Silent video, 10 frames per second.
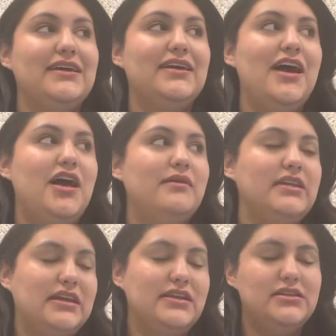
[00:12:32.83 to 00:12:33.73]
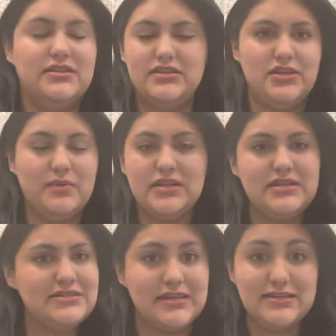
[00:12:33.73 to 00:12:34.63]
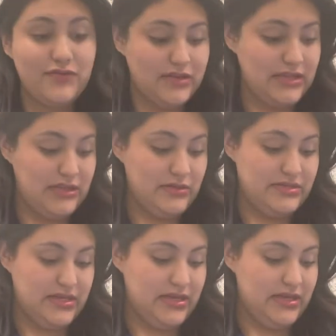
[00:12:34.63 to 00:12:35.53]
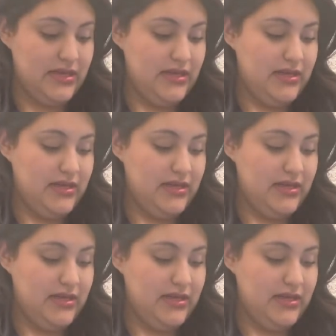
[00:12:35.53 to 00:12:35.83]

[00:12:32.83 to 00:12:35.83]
They can interpret each line differently using,